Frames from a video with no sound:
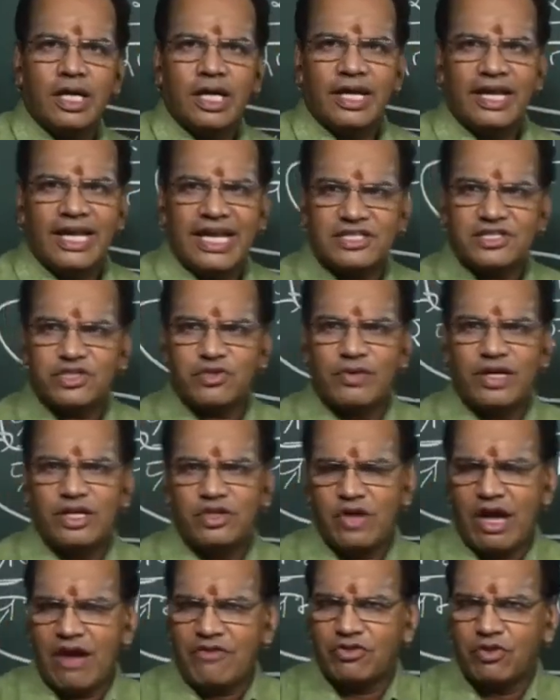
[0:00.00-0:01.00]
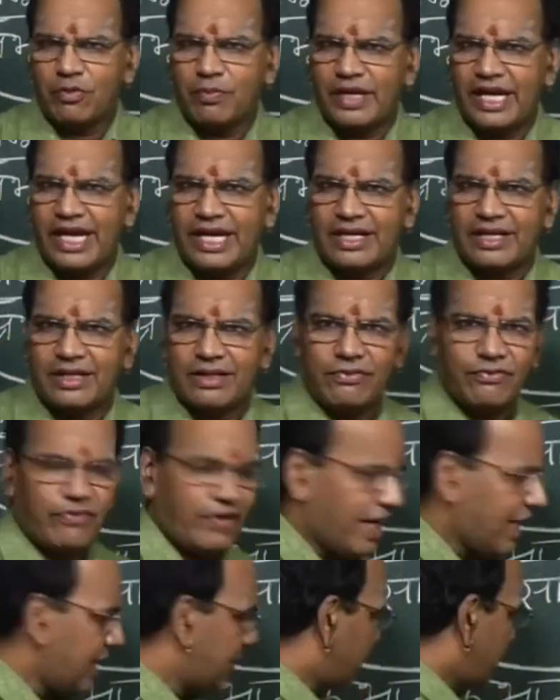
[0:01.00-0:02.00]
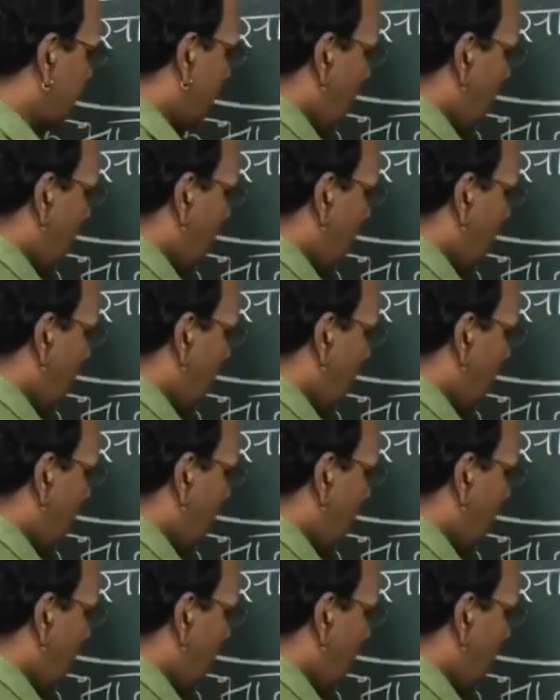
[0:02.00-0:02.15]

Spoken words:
Next word you have to break, face,